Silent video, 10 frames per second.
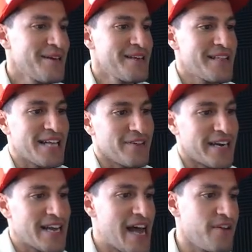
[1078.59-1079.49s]
That's funny.
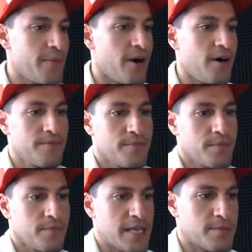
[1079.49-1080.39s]
Heavy Ball.
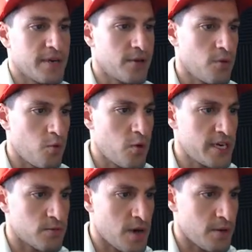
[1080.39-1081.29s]
That's pretty cool. What
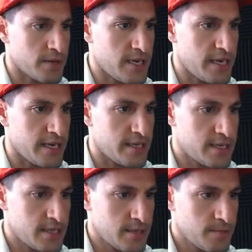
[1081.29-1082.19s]
is wrong with this?